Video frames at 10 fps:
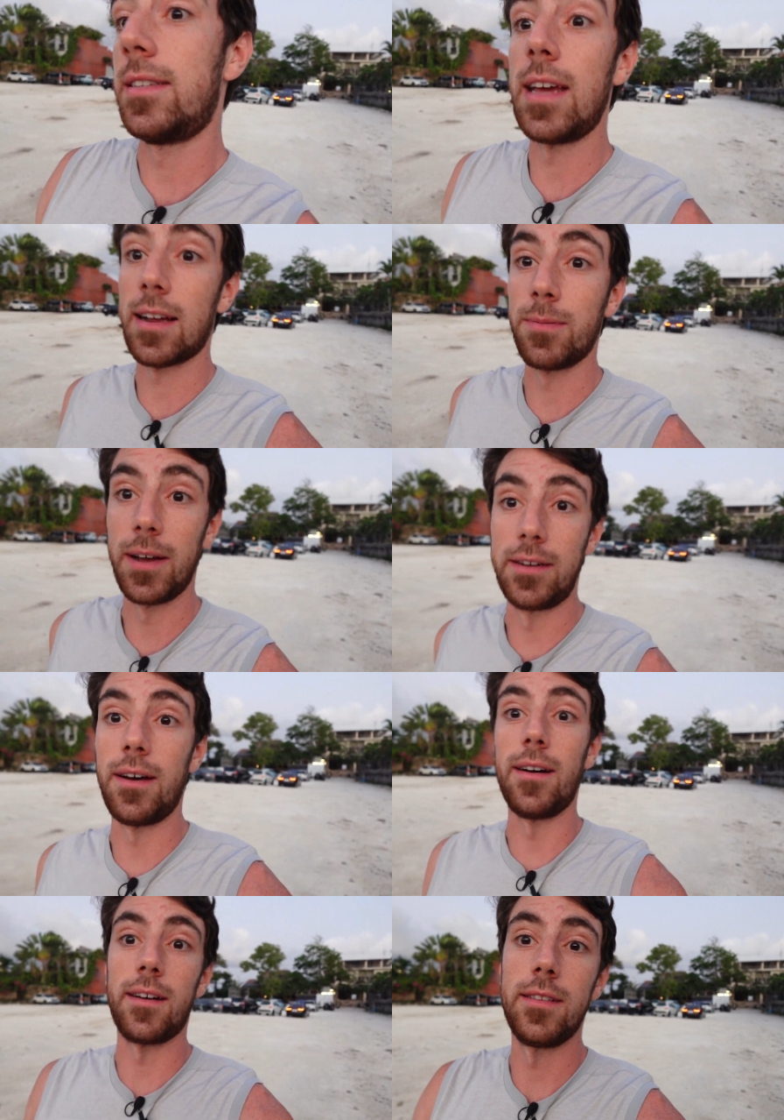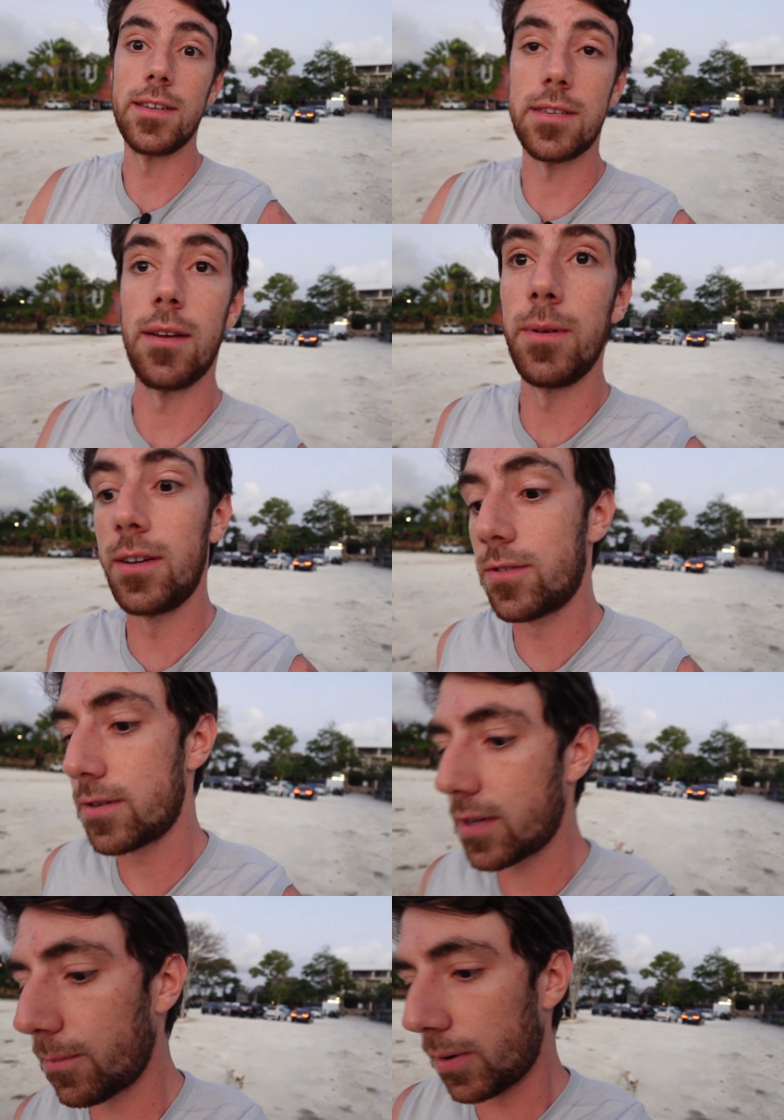attacked by a dog on this, that'll be
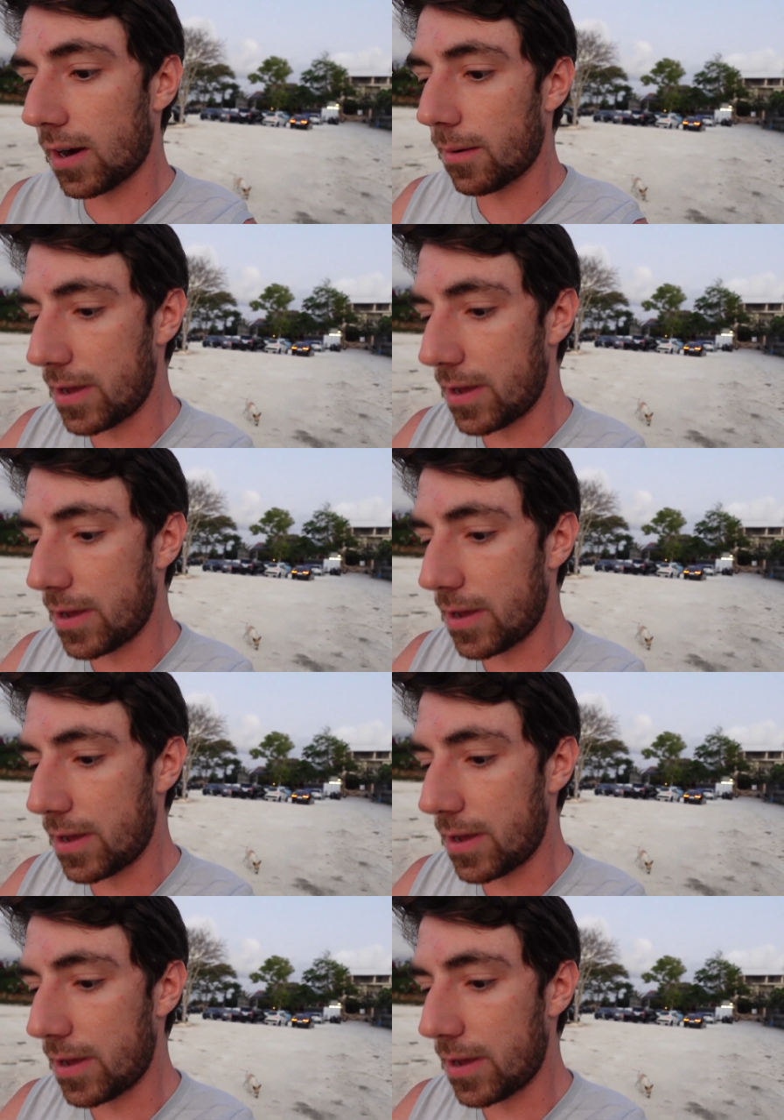interesting. But